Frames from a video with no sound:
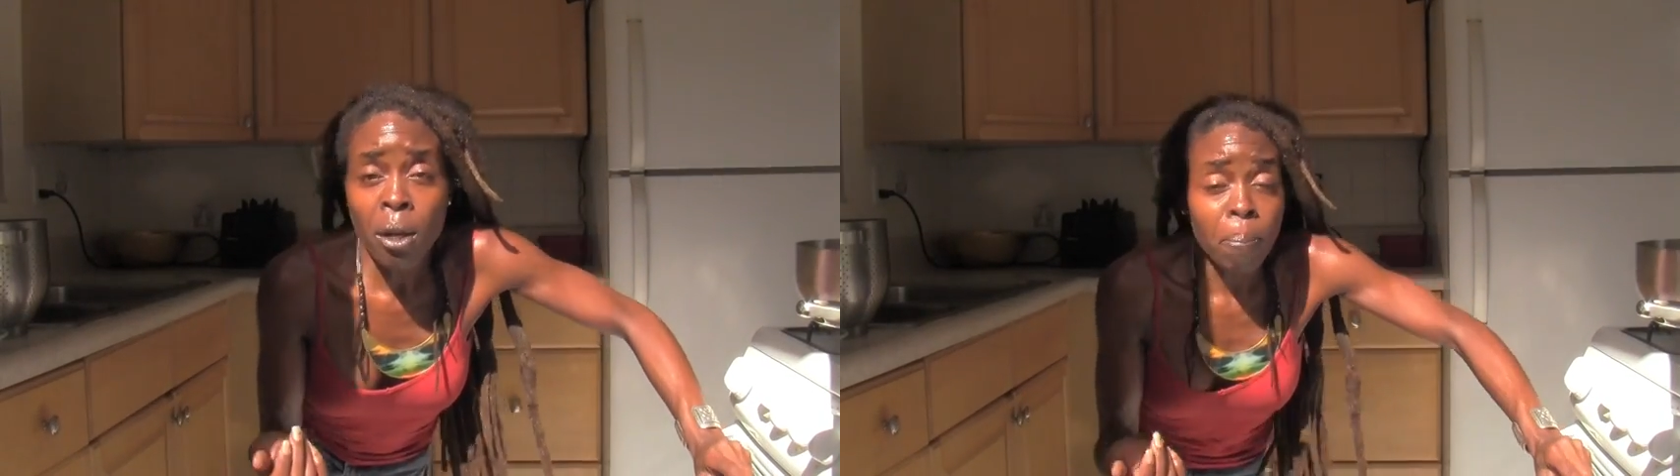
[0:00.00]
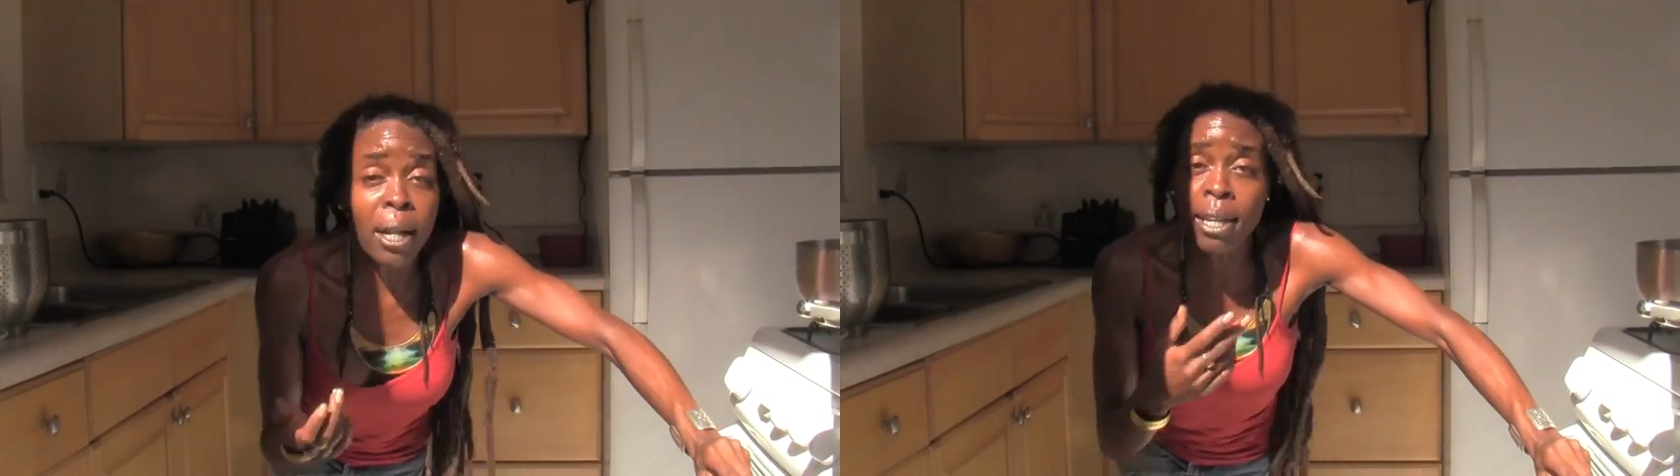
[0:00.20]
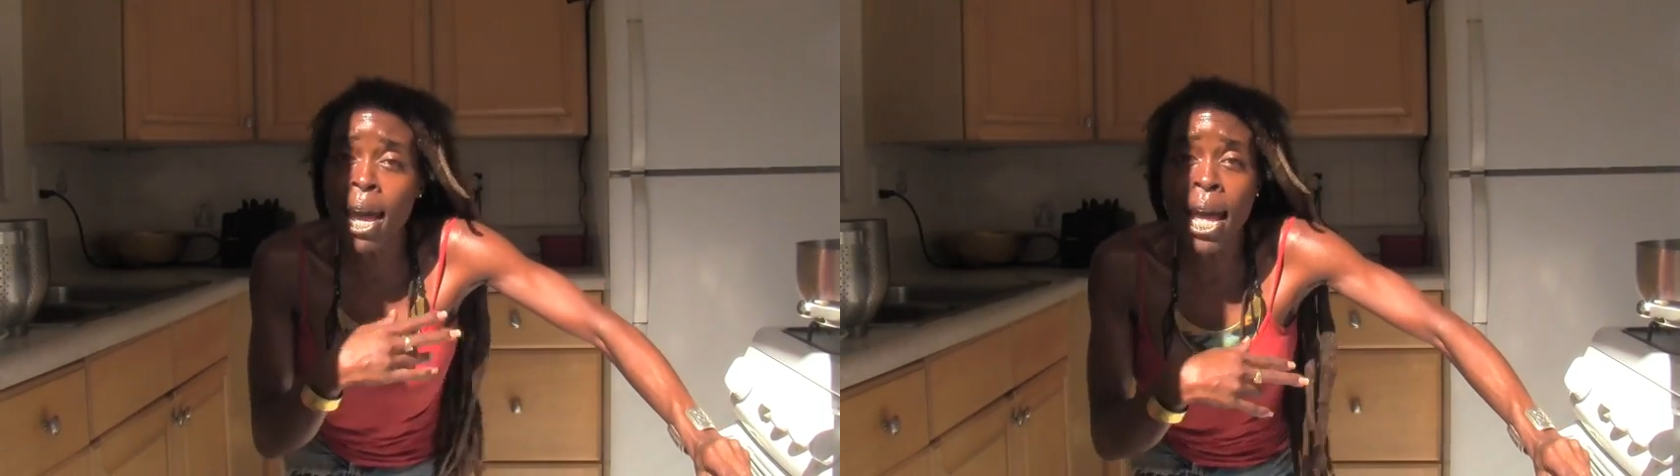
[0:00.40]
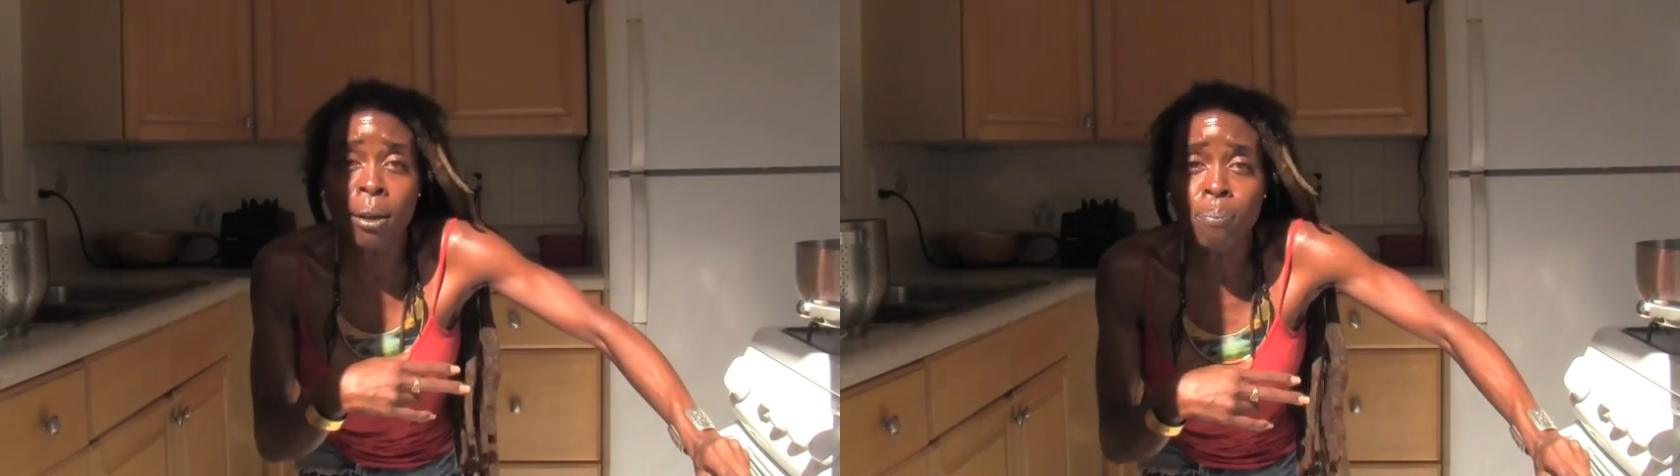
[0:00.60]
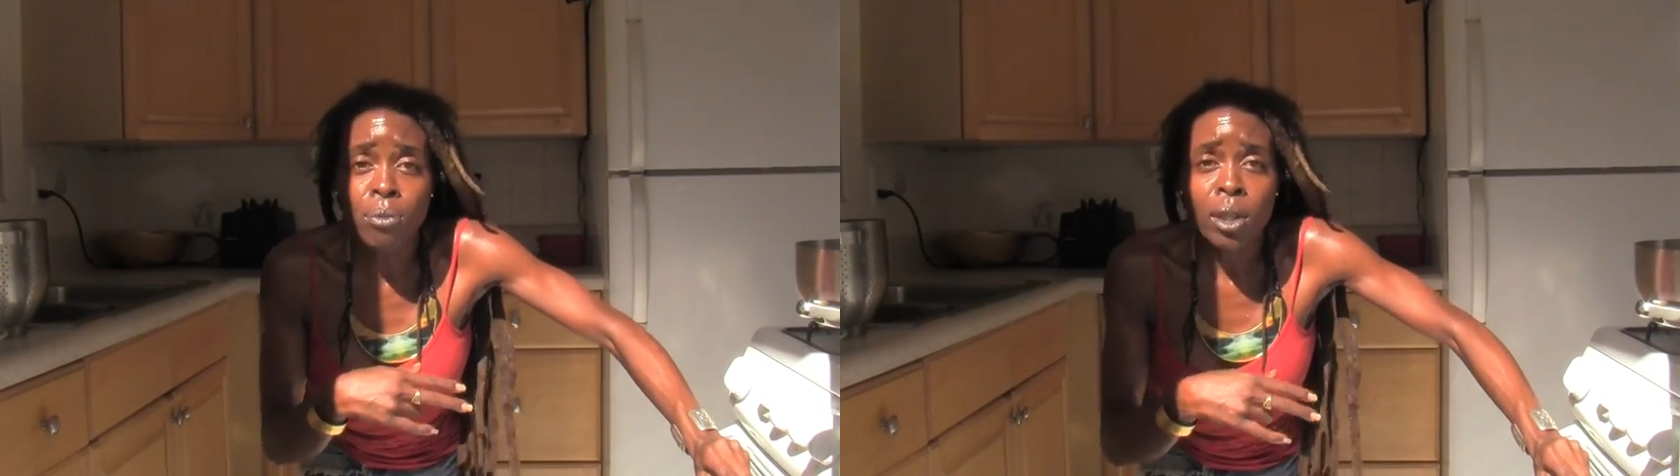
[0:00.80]
But
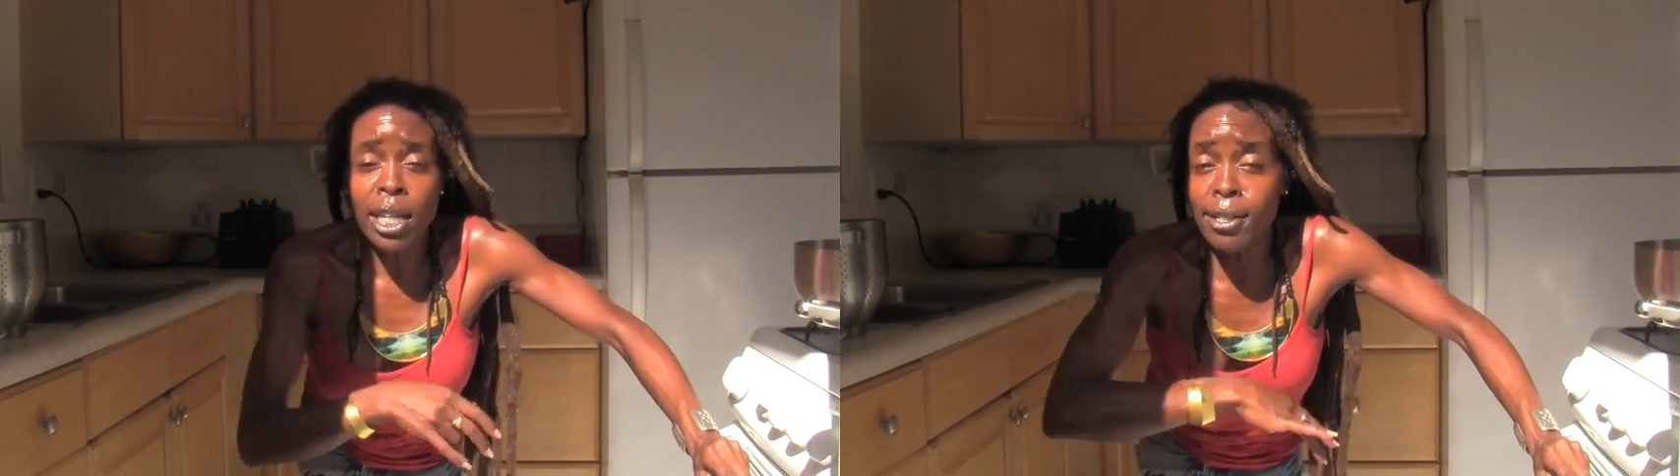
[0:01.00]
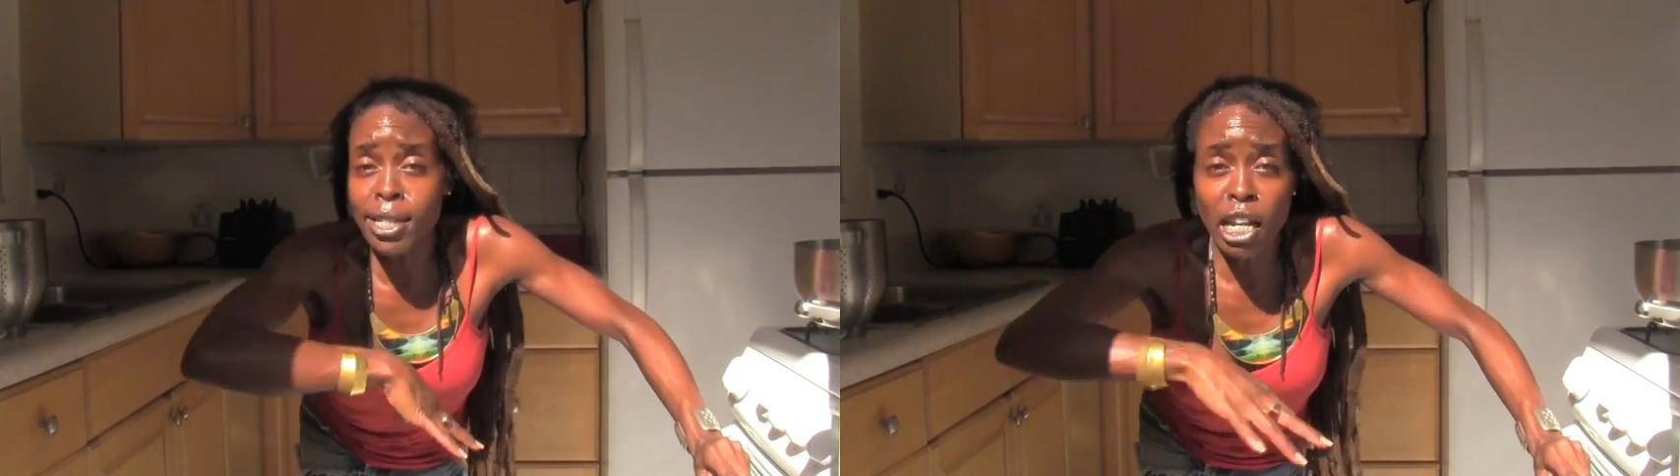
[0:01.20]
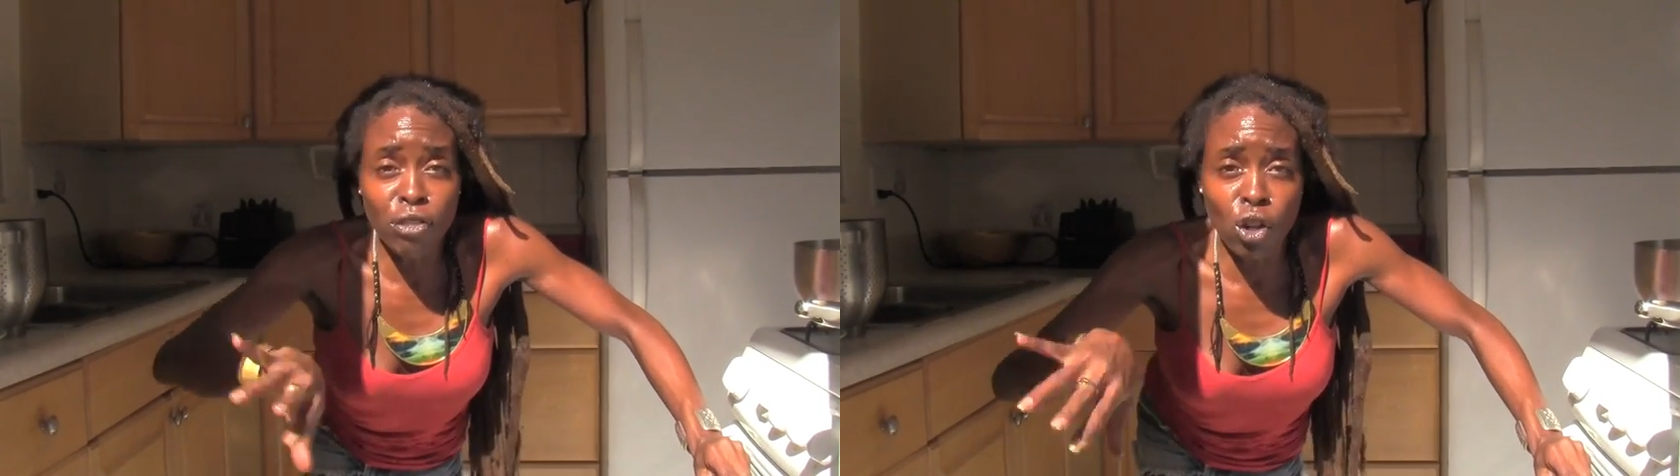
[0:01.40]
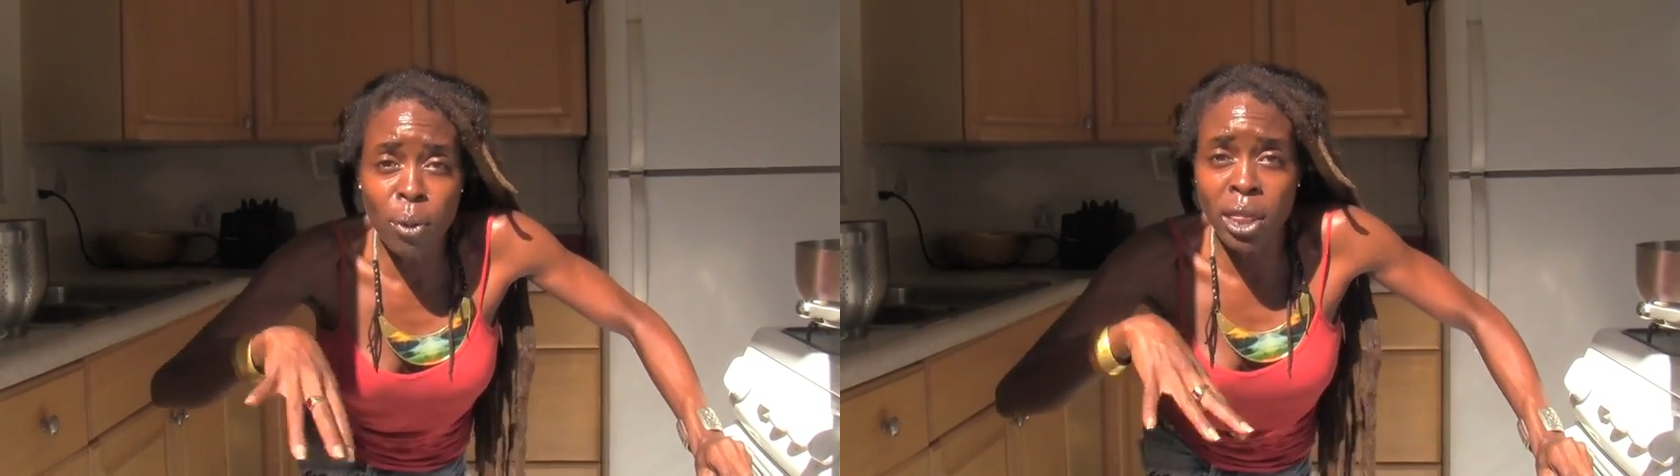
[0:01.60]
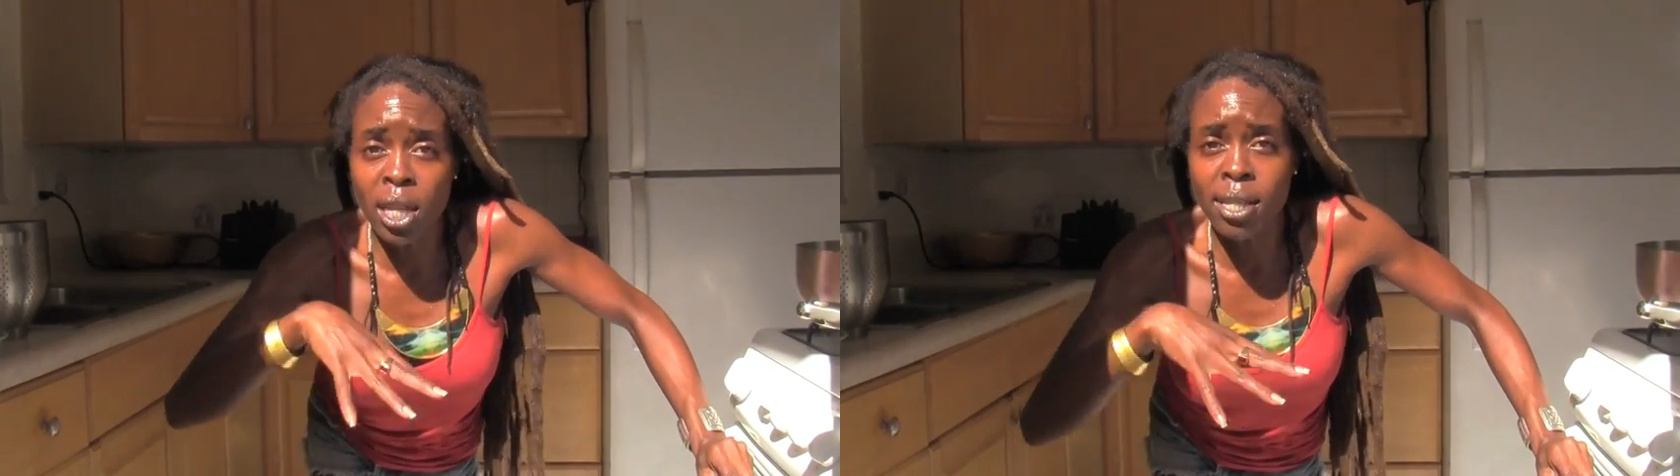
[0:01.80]
again, instead of
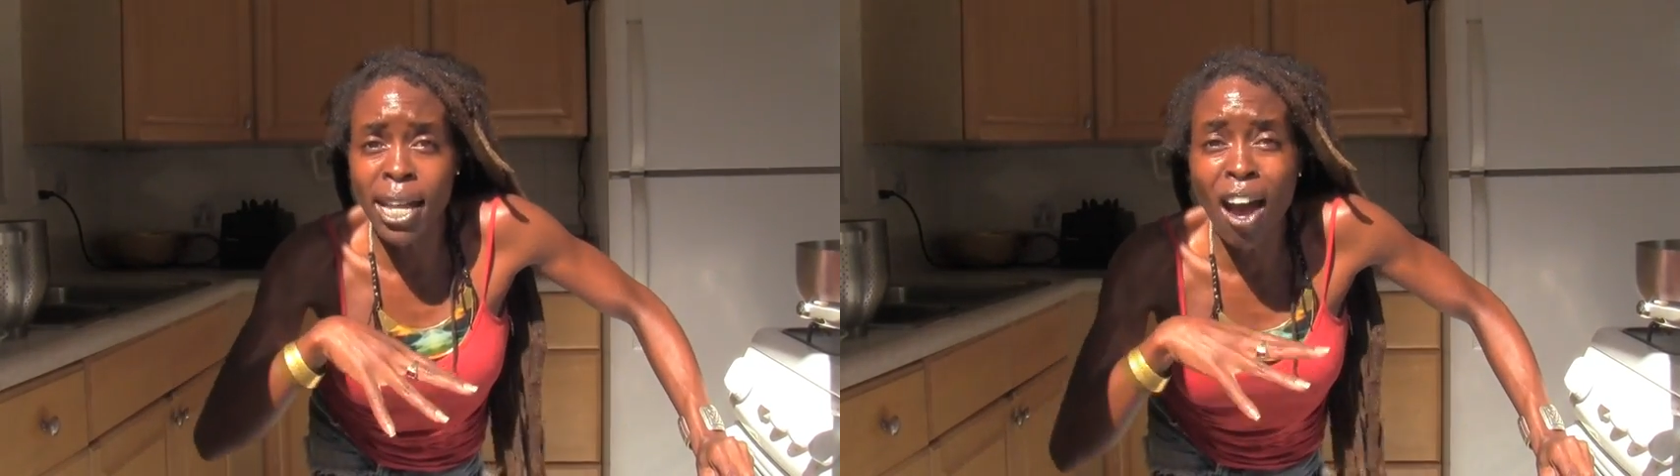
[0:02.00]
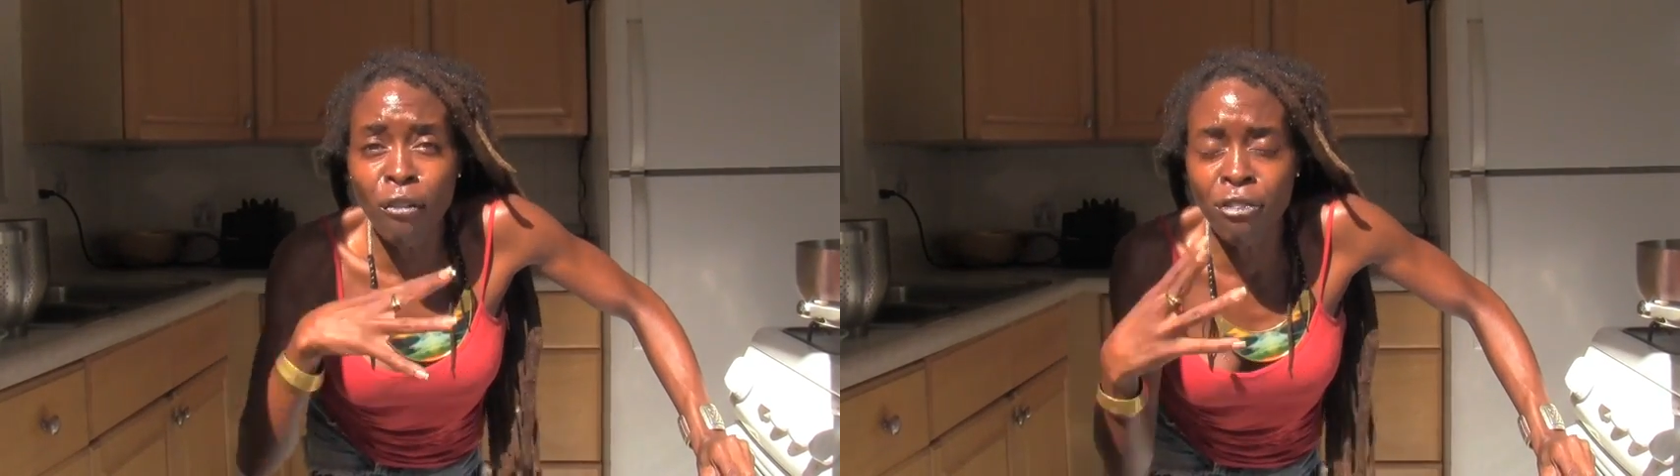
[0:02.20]
throwing things out,